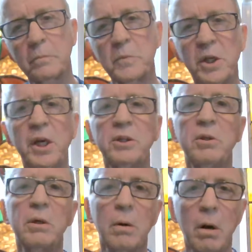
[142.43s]
to get to
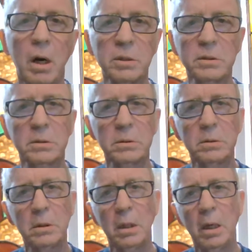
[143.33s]
the cross
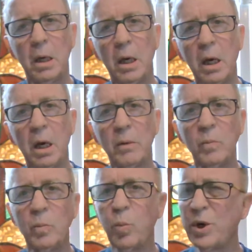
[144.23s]

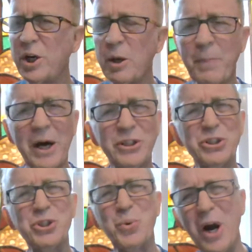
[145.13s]
and read about the
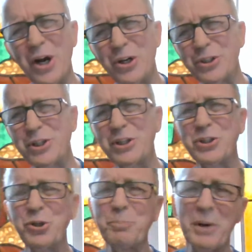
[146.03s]
trials that
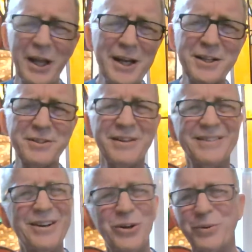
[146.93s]
took place,
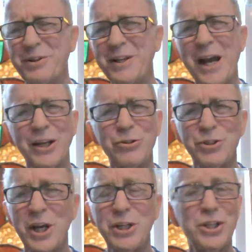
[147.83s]
the
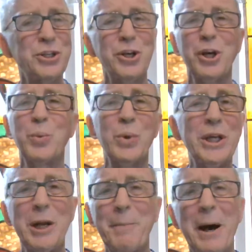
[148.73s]
accusation. You can
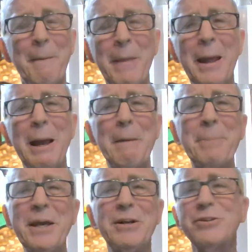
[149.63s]
read about
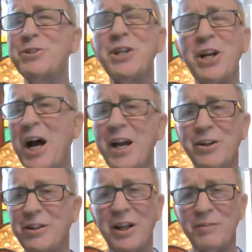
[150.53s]
Peter's
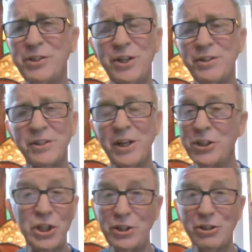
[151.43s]
denial of Jesus.
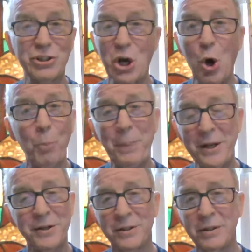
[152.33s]
And Jesus told
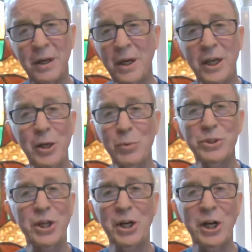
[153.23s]
Peter he
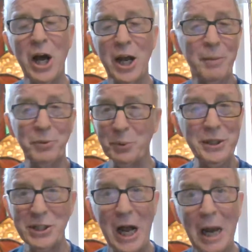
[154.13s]
was going to deny him
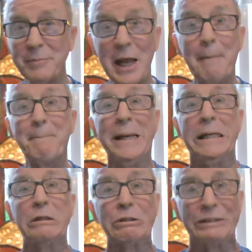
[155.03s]
three times, and
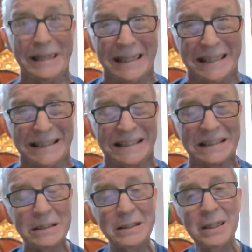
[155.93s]
Peter does.